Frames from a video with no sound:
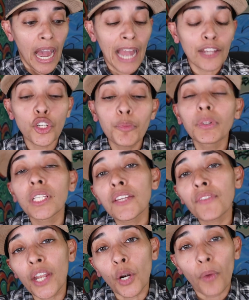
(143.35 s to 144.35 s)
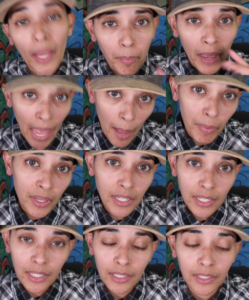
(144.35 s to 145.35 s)
I do believe that a rape
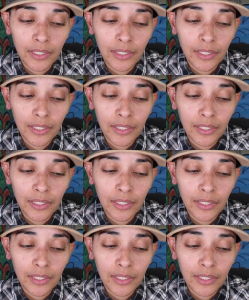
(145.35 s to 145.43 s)
happened.